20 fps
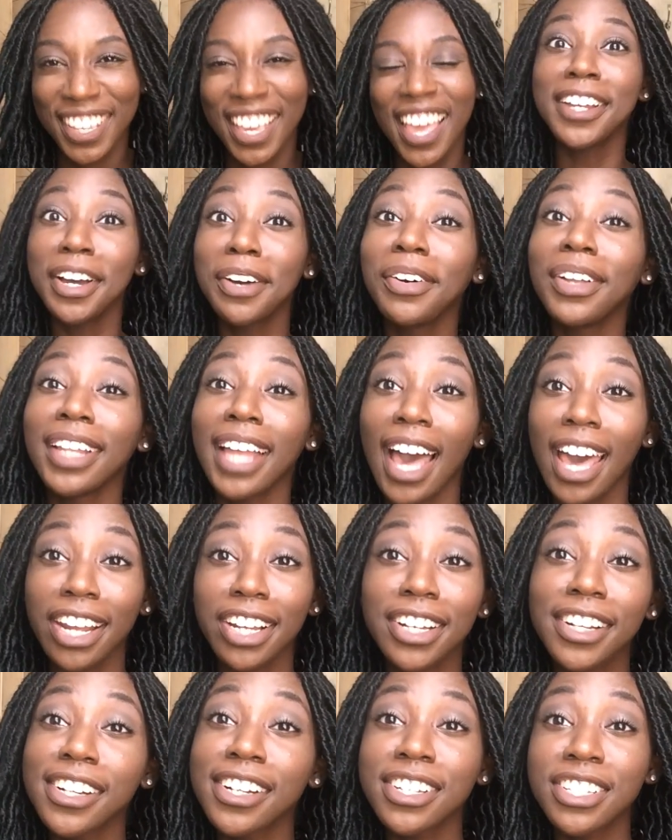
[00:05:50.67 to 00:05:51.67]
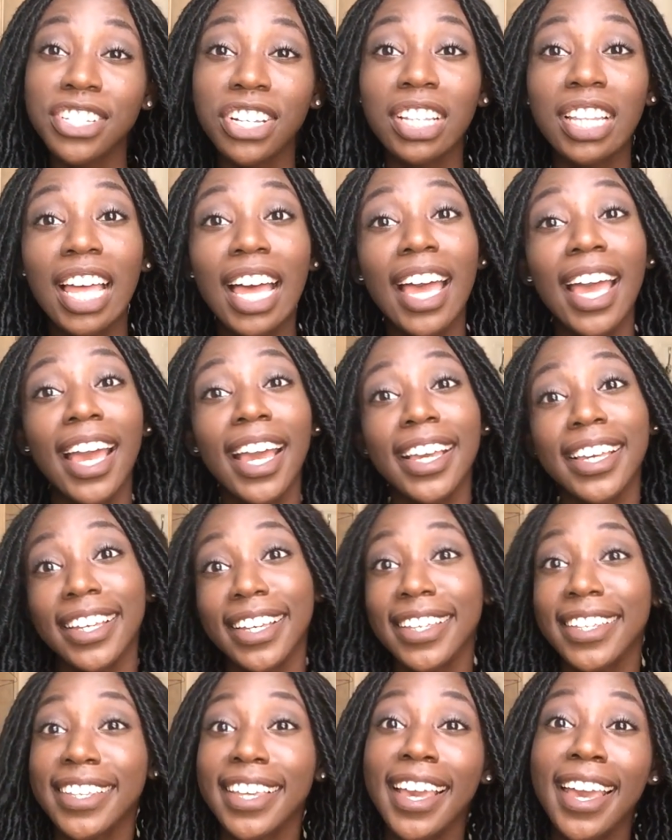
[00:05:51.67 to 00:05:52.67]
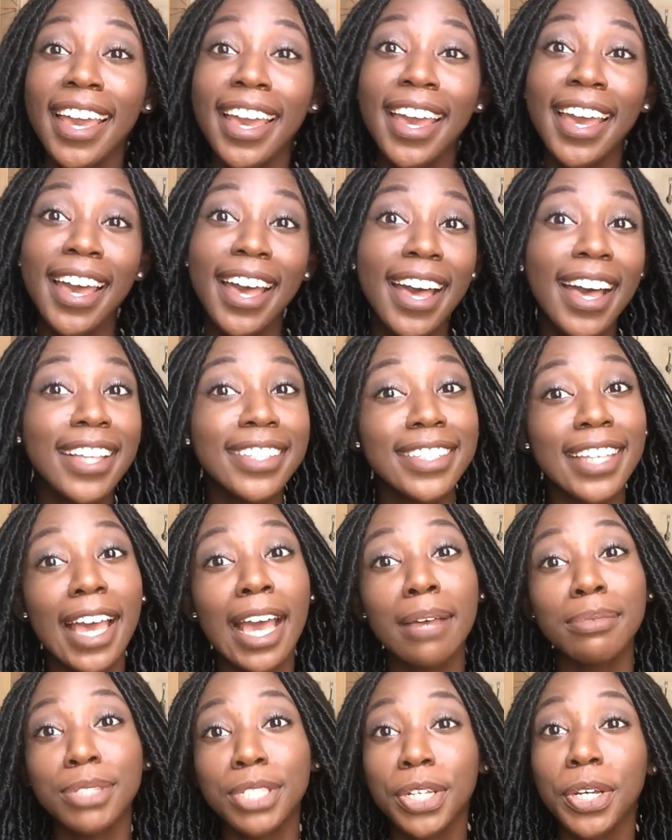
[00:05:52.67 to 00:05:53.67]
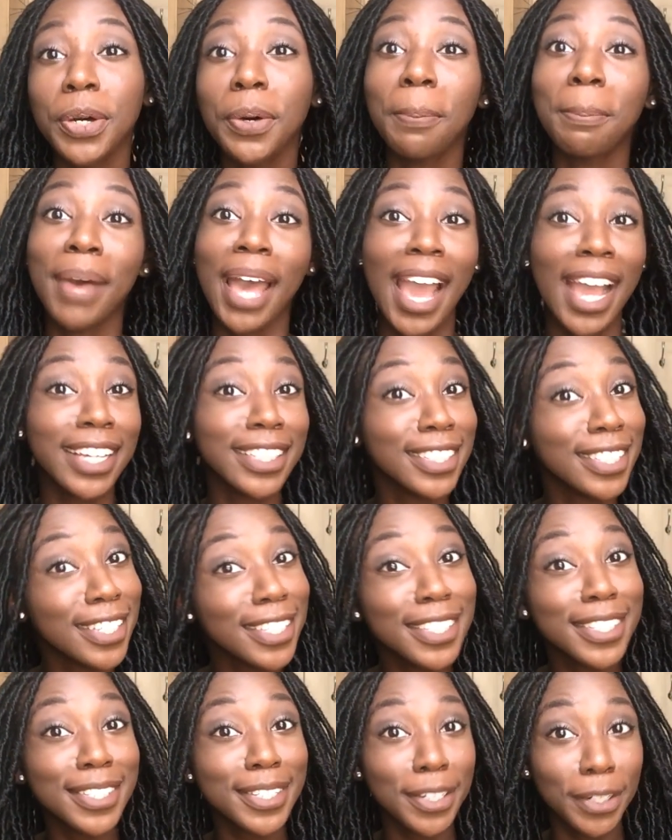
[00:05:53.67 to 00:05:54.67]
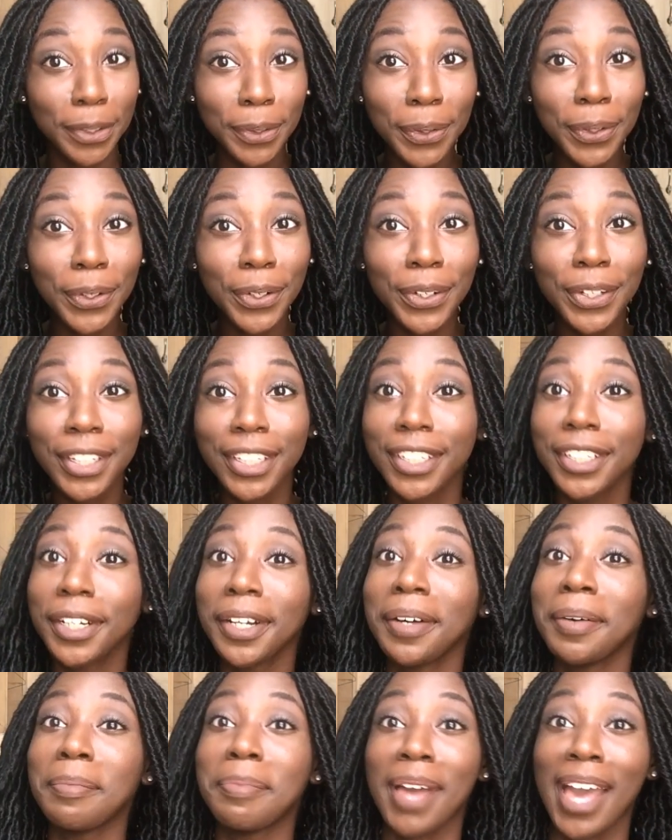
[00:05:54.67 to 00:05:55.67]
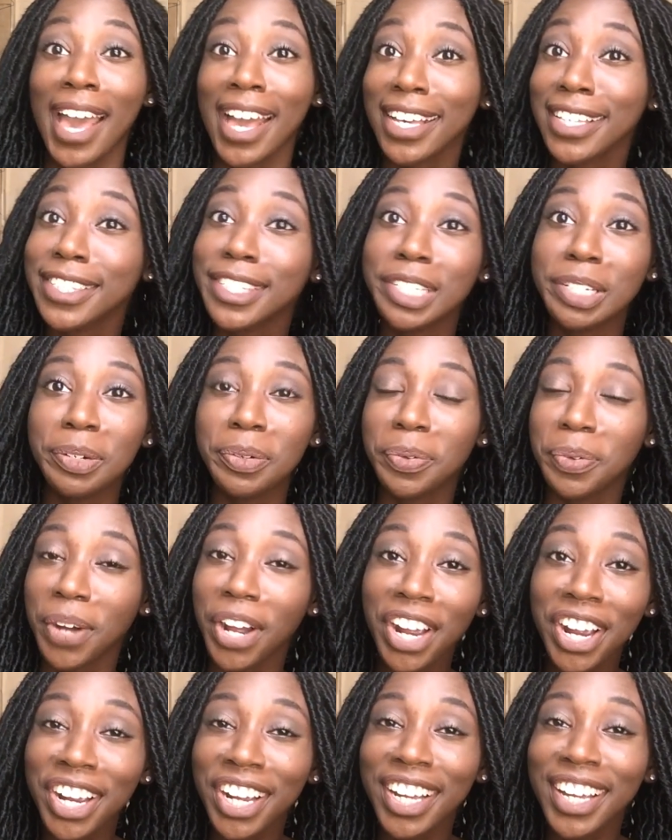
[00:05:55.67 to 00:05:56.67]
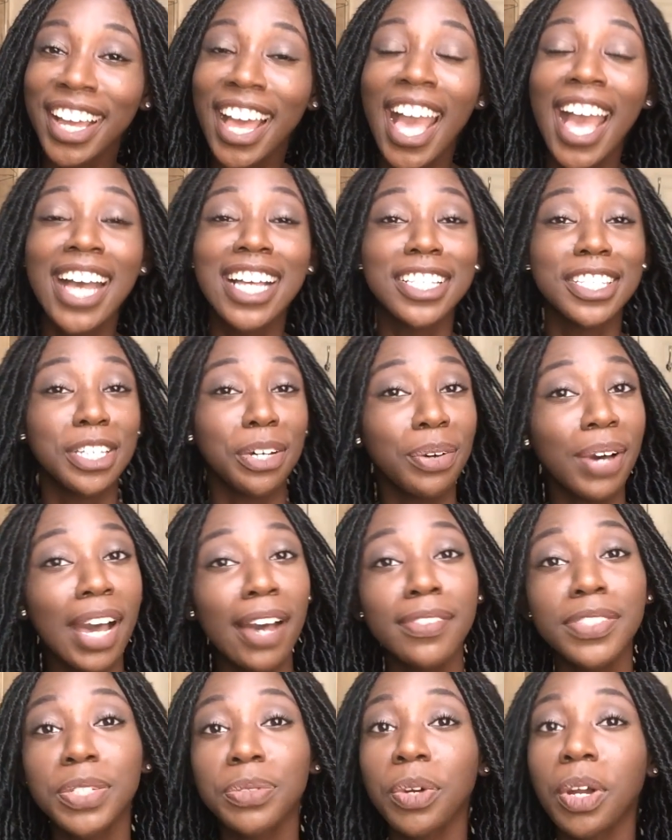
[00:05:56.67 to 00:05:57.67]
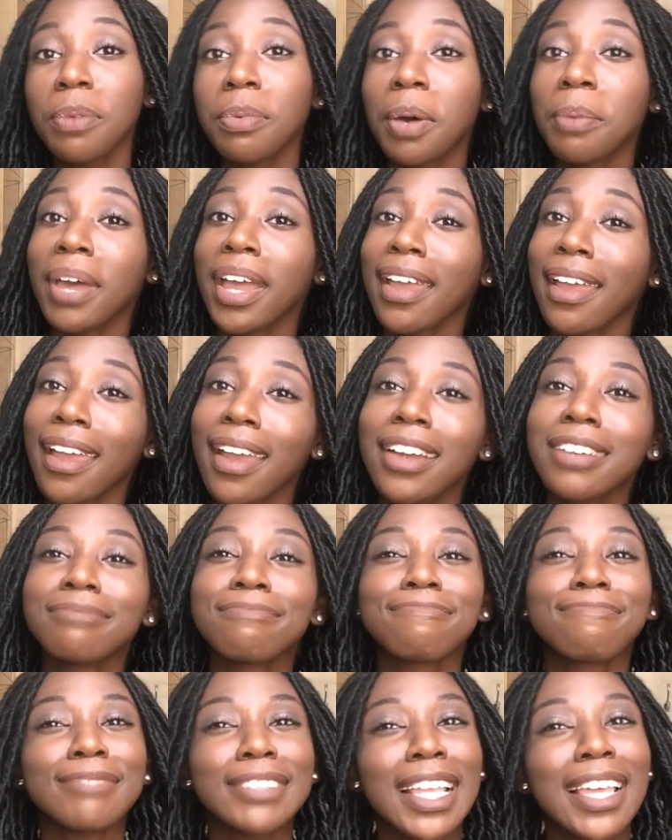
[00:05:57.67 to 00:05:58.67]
I know a lot of girls are like, yeah, time to go back to school, you know, back to work. Don't have to worry about my hair.